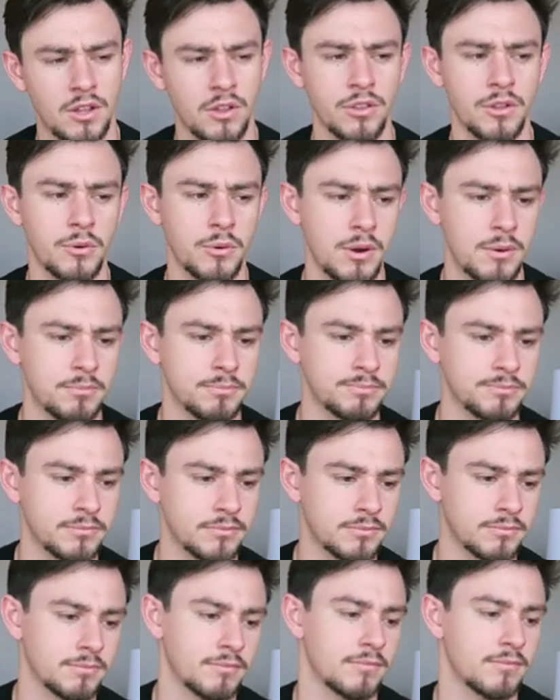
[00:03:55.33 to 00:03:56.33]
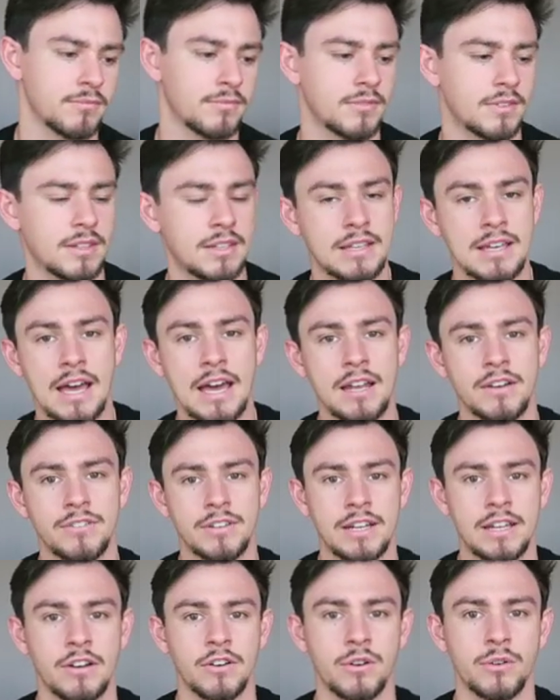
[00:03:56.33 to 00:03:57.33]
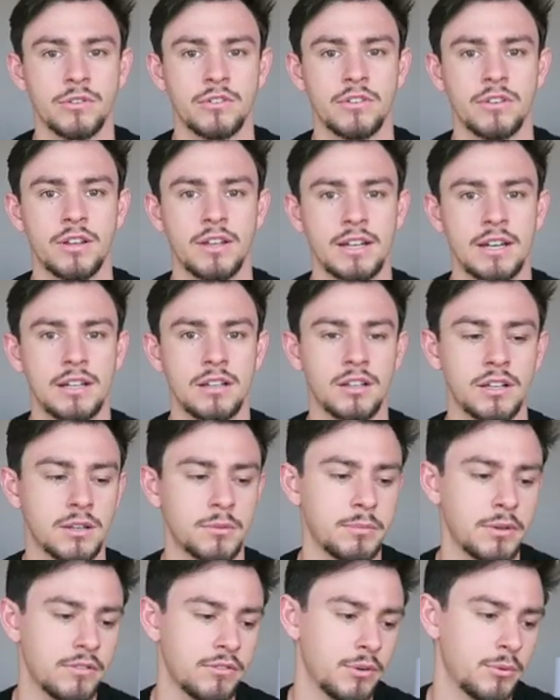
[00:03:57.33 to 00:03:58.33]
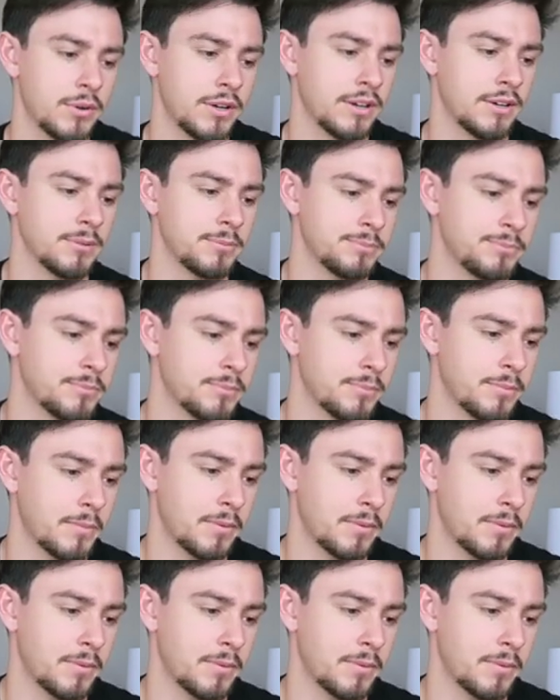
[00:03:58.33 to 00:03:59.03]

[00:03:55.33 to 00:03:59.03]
Although I'm kind of an arrow slut, I like them everywhere.